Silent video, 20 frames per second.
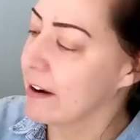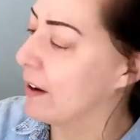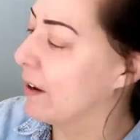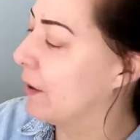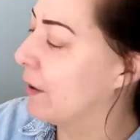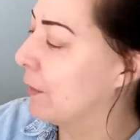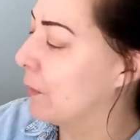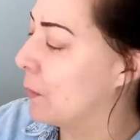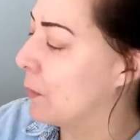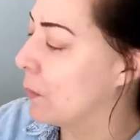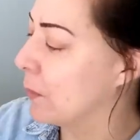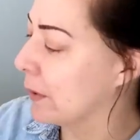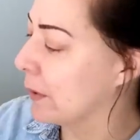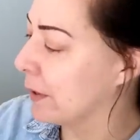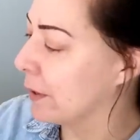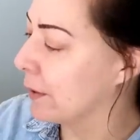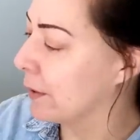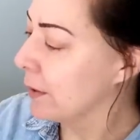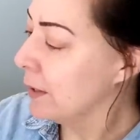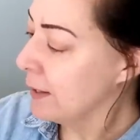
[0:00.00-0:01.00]
air
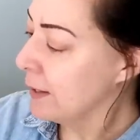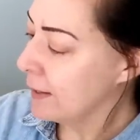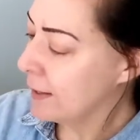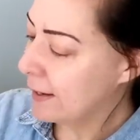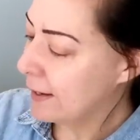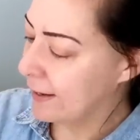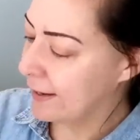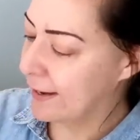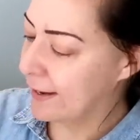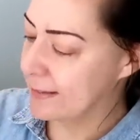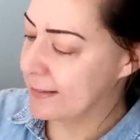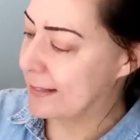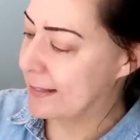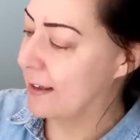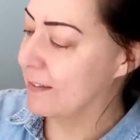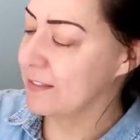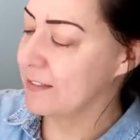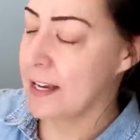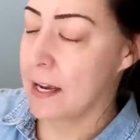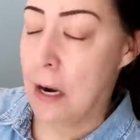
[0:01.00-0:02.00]
or gets
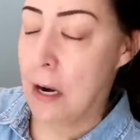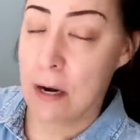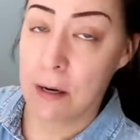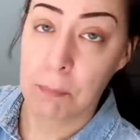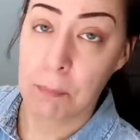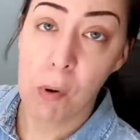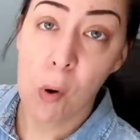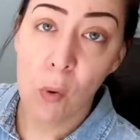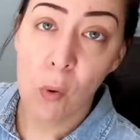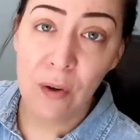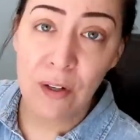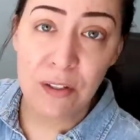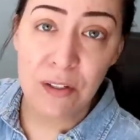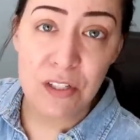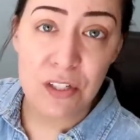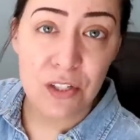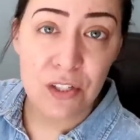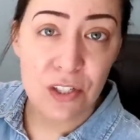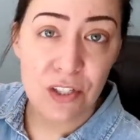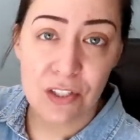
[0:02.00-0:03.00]
left out on a
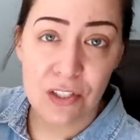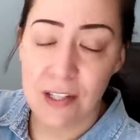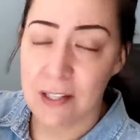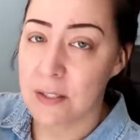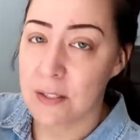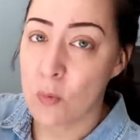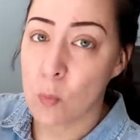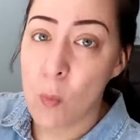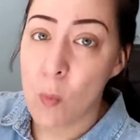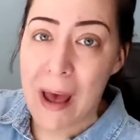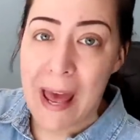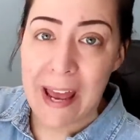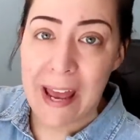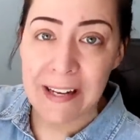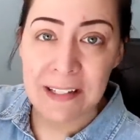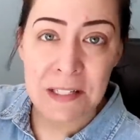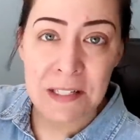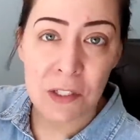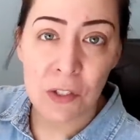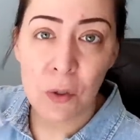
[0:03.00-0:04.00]
porch that's
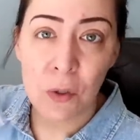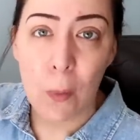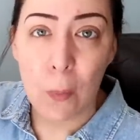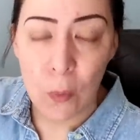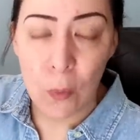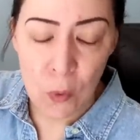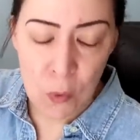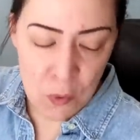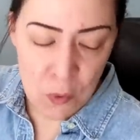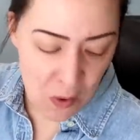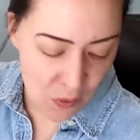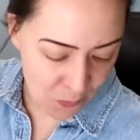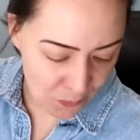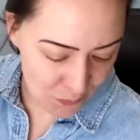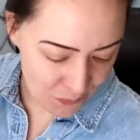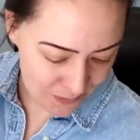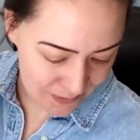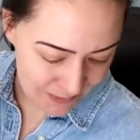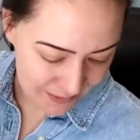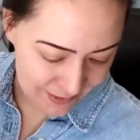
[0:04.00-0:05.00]
wet, who
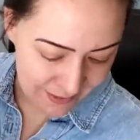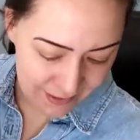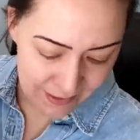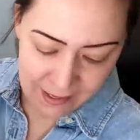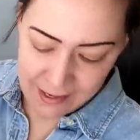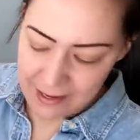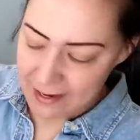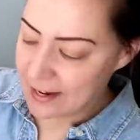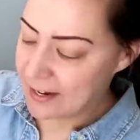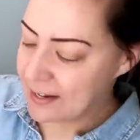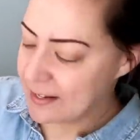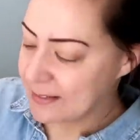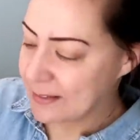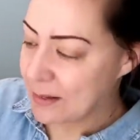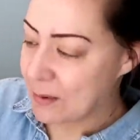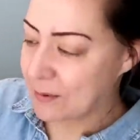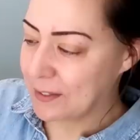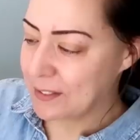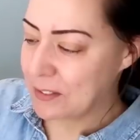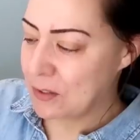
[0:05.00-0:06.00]
knows? It is
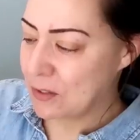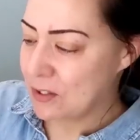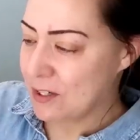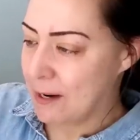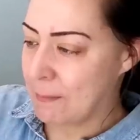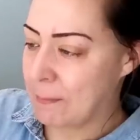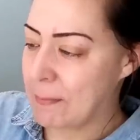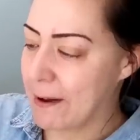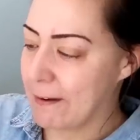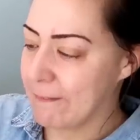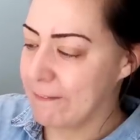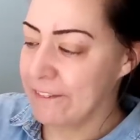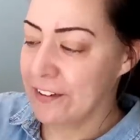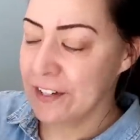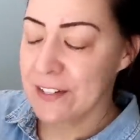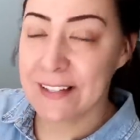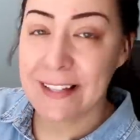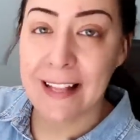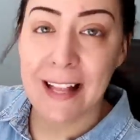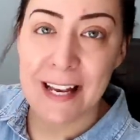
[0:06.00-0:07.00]
going to ship
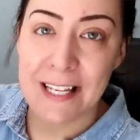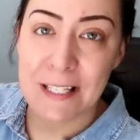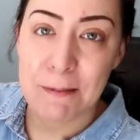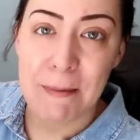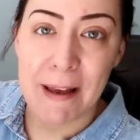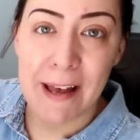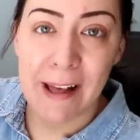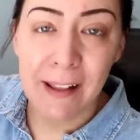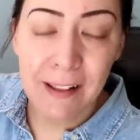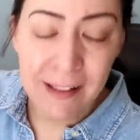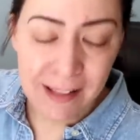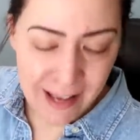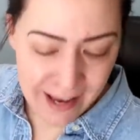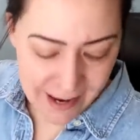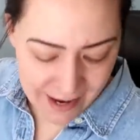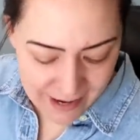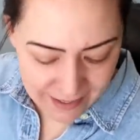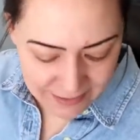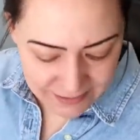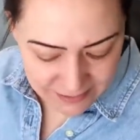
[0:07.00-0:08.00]
first class mail,
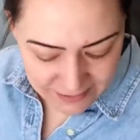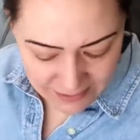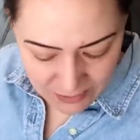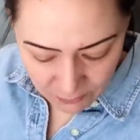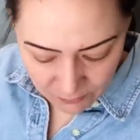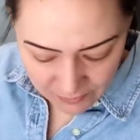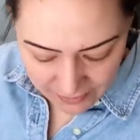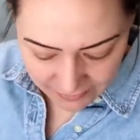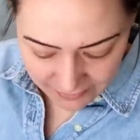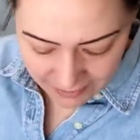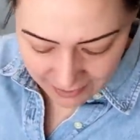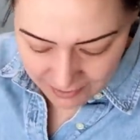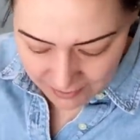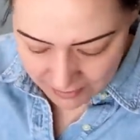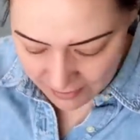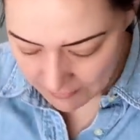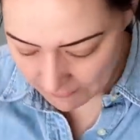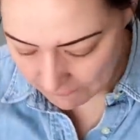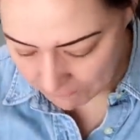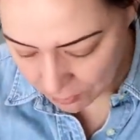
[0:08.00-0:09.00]
and so we
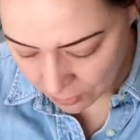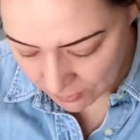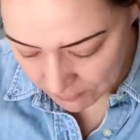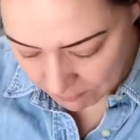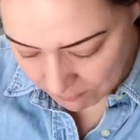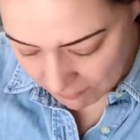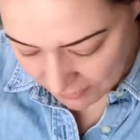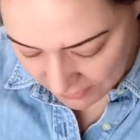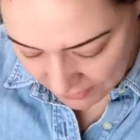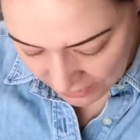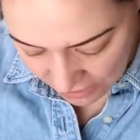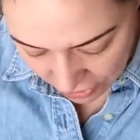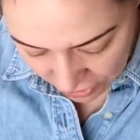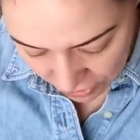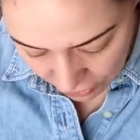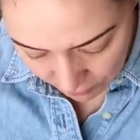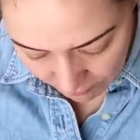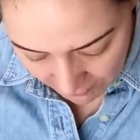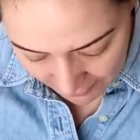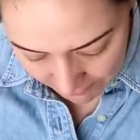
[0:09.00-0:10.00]
can put
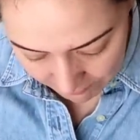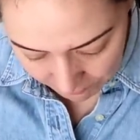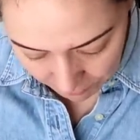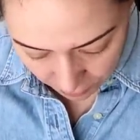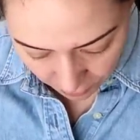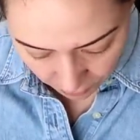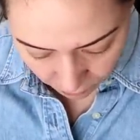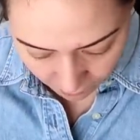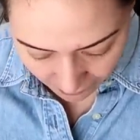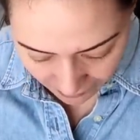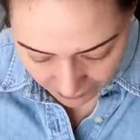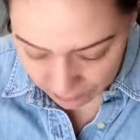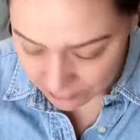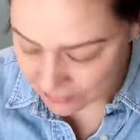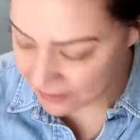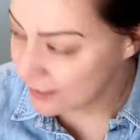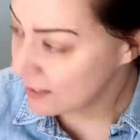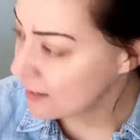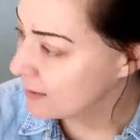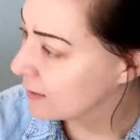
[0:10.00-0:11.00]
tissue paper
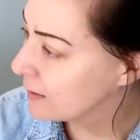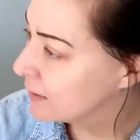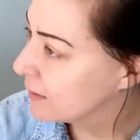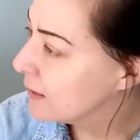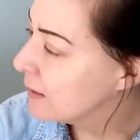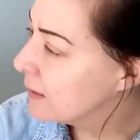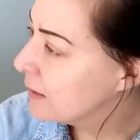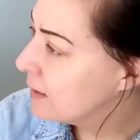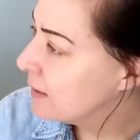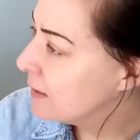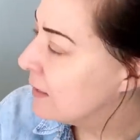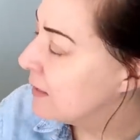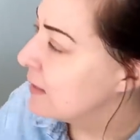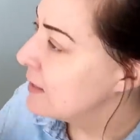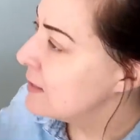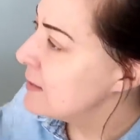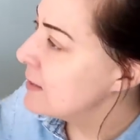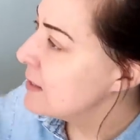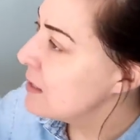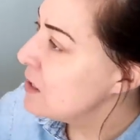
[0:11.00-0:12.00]
around it.
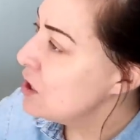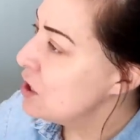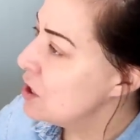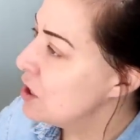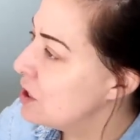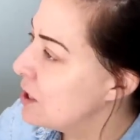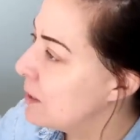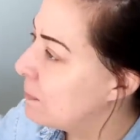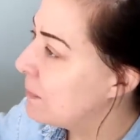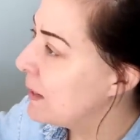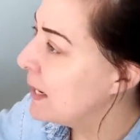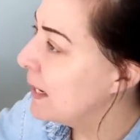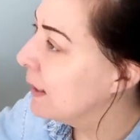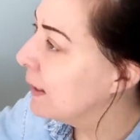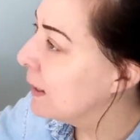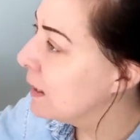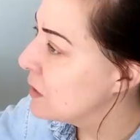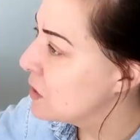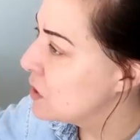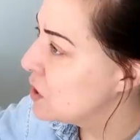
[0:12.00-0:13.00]
This is
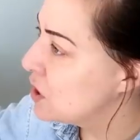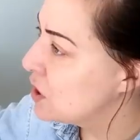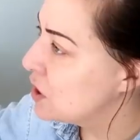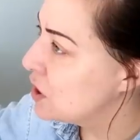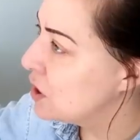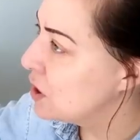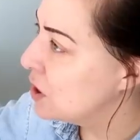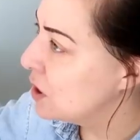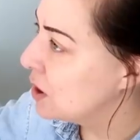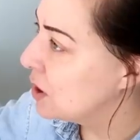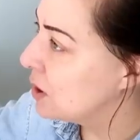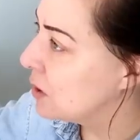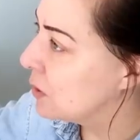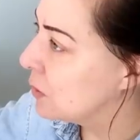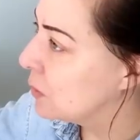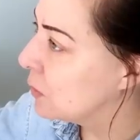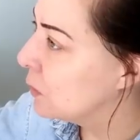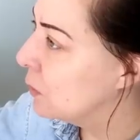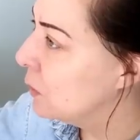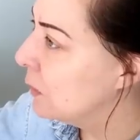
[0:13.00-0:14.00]
shipping
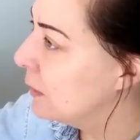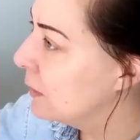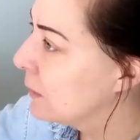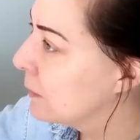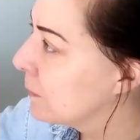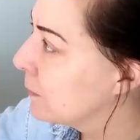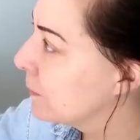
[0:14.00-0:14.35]
to